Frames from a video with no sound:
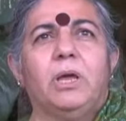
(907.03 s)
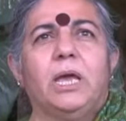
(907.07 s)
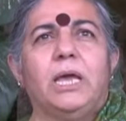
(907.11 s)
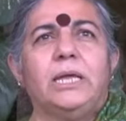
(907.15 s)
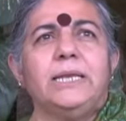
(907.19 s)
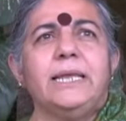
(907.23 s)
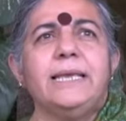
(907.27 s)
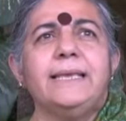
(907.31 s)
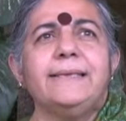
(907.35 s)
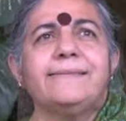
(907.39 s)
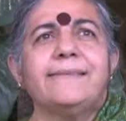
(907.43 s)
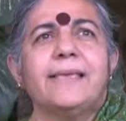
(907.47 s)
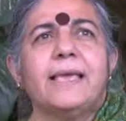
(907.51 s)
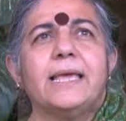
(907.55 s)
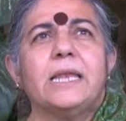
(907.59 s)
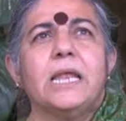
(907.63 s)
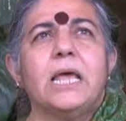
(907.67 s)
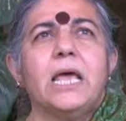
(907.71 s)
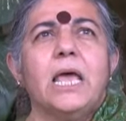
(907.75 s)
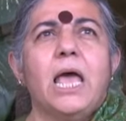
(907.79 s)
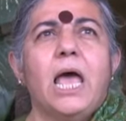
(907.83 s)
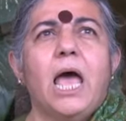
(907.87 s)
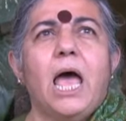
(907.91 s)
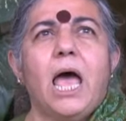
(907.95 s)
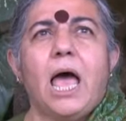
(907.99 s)
And he
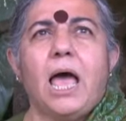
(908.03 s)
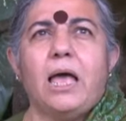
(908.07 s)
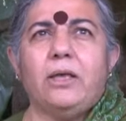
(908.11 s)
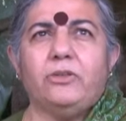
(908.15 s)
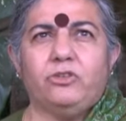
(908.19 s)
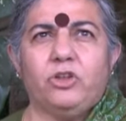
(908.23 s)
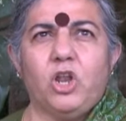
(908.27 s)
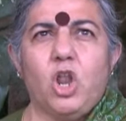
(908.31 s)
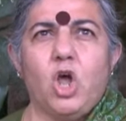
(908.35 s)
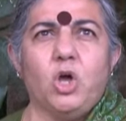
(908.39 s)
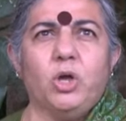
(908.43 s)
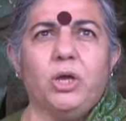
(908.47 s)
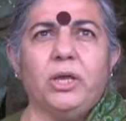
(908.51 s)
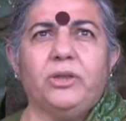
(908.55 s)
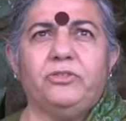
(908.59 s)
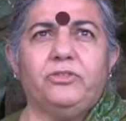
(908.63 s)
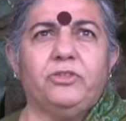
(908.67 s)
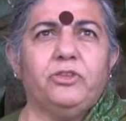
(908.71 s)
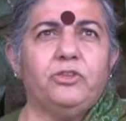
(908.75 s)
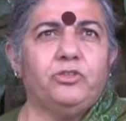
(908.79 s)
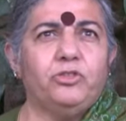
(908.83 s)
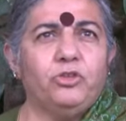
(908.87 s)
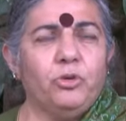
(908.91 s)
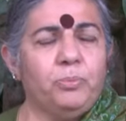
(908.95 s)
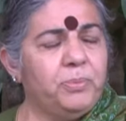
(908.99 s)
said, as long
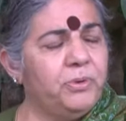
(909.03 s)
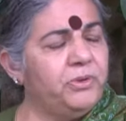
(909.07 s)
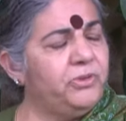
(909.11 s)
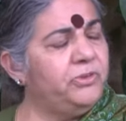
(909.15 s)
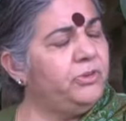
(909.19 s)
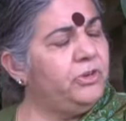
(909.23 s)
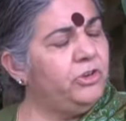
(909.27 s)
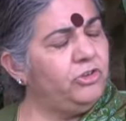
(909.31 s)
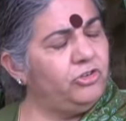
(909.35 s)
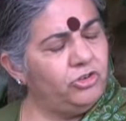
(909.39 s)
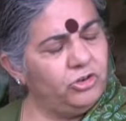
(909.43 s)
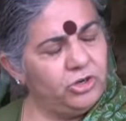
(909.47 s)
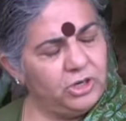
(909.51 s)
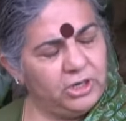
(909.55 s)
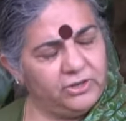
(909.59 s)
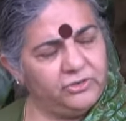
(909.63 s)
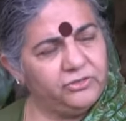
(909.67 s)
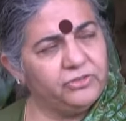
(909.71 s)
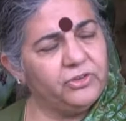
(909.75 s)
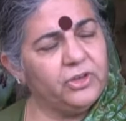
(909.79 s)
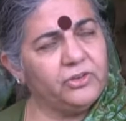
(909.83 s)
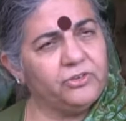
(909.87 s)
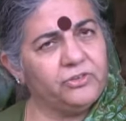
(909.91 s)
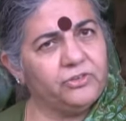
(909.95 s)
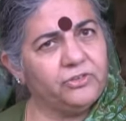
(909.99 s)
as the superstition
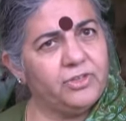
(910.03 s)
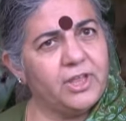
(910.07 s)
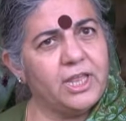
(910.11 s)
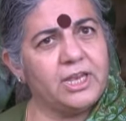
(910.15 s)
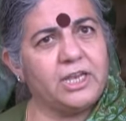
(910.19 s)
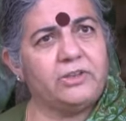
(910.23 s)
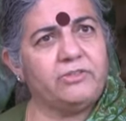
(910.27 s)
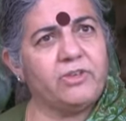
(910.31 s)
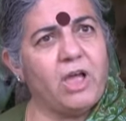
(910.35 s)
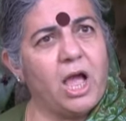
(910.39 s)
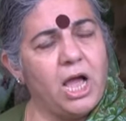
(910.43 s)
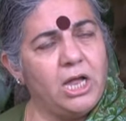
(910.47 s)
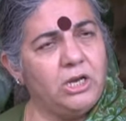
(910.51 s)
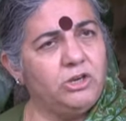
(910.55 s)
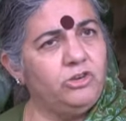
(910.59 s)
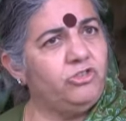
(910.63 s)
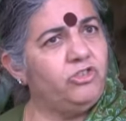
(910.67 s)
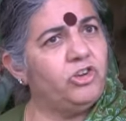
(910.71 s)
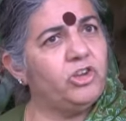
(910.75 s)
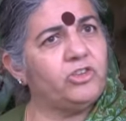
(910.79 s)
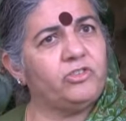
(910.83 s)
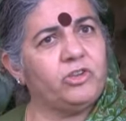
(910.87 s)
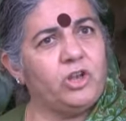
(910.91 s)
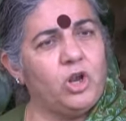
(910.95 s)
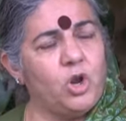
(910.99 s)
exists that
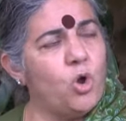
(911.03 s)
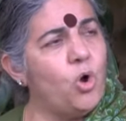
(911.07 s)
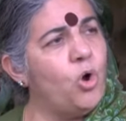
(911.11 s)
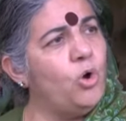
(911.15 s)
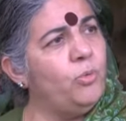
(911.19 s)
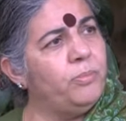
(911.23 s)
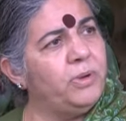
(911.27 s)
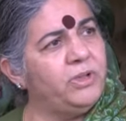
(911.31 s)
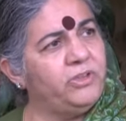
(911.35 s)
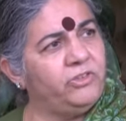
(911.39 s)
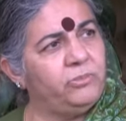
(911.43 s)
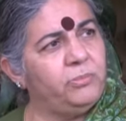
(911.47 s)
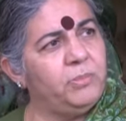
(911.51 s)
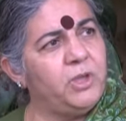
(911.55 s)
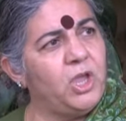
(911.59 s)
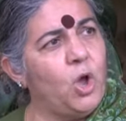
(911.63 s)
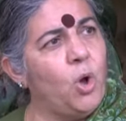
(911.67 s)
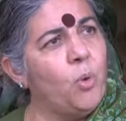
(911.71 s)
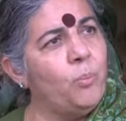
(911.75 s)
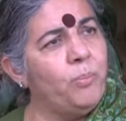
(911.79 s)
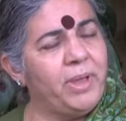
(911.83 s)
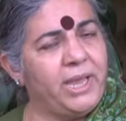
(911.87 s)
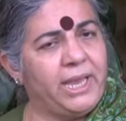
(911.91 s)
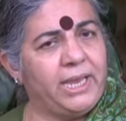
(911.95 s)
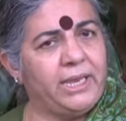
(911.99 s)
unjust law must be
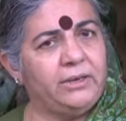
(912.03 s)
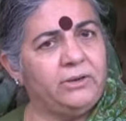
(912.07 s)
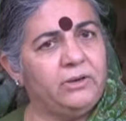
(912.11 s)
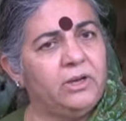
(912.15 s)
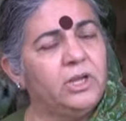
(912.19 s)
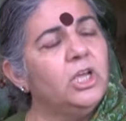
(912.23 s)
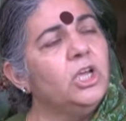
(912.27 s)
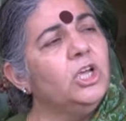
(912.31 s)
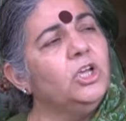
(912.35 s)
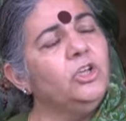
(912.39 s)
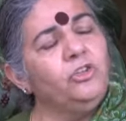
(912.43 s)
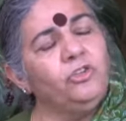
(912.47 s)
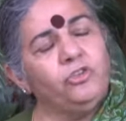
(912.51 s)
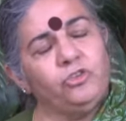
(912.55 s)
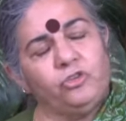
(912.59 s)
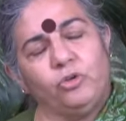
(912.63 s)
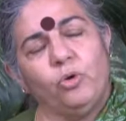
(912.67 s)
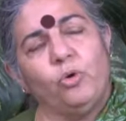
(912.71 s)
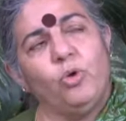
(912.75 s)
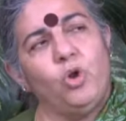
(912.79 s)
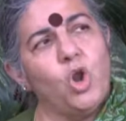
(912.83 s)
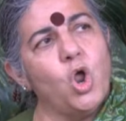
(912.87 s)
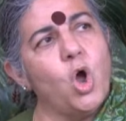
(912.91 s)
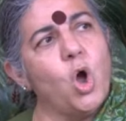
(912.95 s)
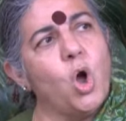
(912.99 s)
obeyed,
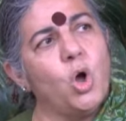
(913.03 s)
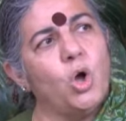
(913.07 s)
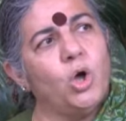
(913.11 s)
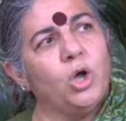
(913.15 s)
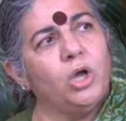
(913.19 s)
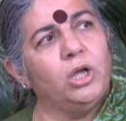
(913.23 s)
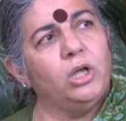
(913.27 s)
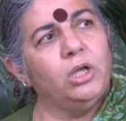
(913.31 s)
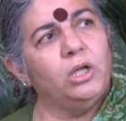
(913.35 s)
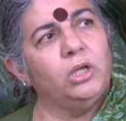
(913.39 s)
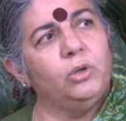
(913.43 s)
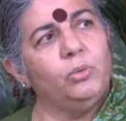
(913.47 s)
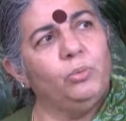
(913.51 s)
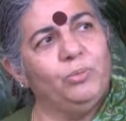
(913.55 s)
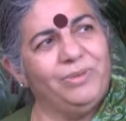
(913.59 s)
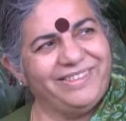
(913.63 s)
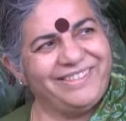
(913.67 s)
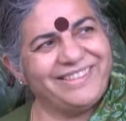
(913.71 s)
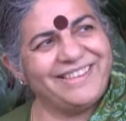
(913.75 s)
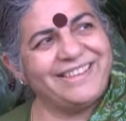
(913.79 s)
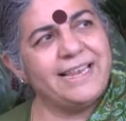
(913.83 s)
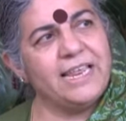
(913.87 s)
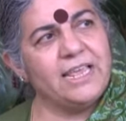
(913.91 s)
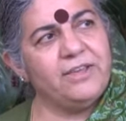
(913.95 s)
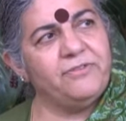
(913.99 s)
so long will
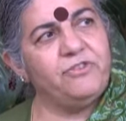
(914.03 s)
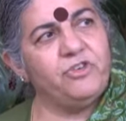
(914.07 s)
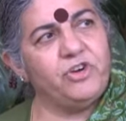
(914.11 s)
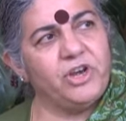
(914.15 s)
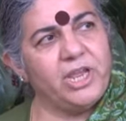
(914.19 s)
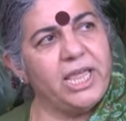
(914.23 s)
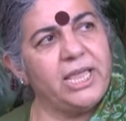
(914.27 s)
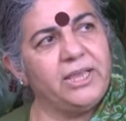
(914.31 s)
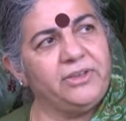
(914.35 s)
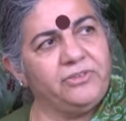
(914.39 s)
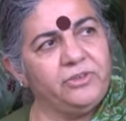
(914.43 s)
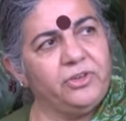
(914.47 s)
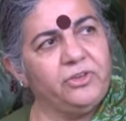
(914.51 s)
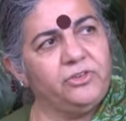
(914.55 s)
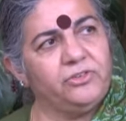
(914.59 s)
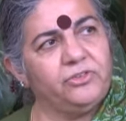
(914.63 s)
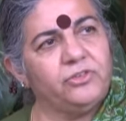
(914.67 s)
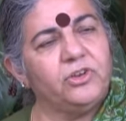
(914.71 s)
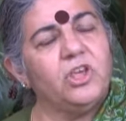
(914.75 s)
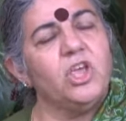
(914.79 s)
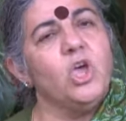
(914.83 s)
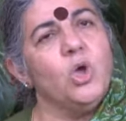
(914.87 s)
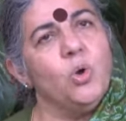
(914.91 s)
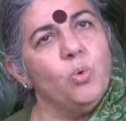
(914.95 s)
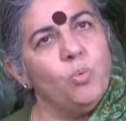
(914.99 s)
slavery
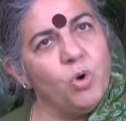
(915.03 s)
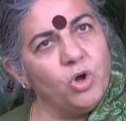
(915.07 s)
exist.